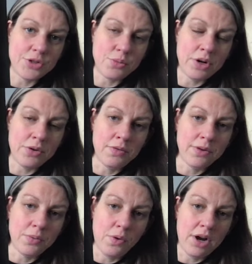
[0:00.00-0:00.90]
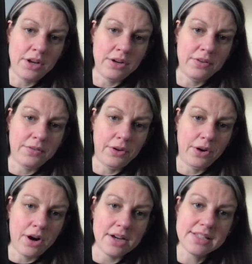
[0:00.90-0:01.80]
1/1 full
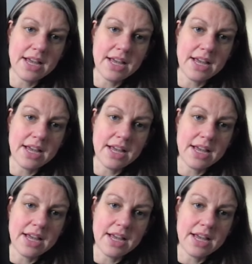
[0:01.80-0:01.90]
cross